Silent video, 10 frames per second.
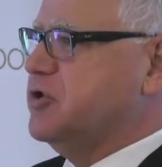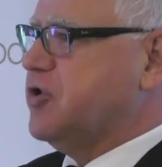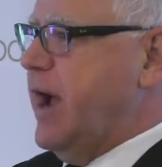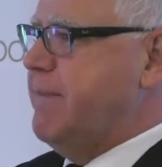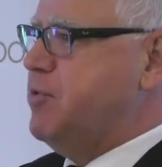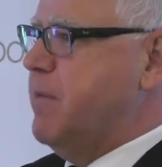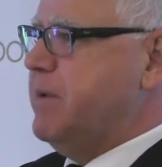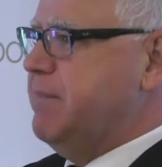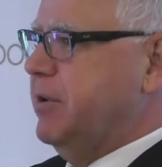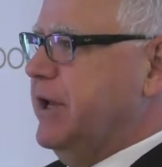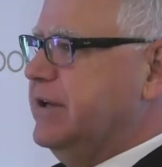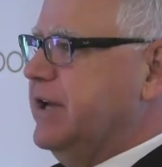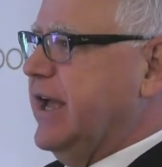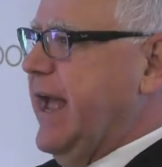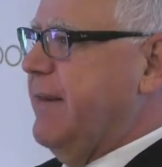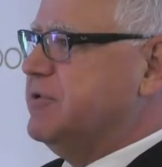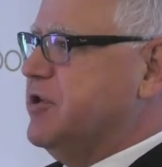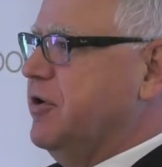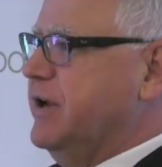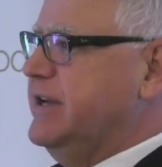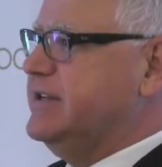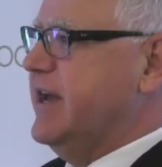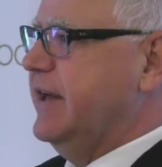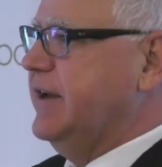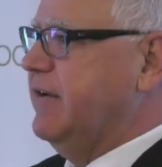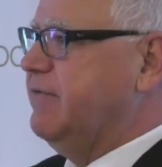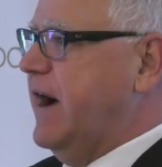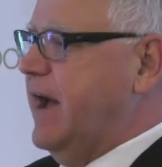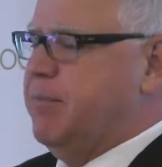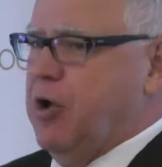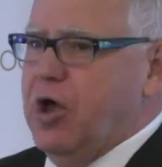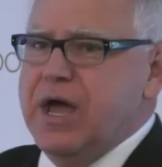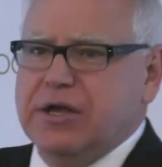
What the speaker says: to try and put people into camps that are easy identifiable.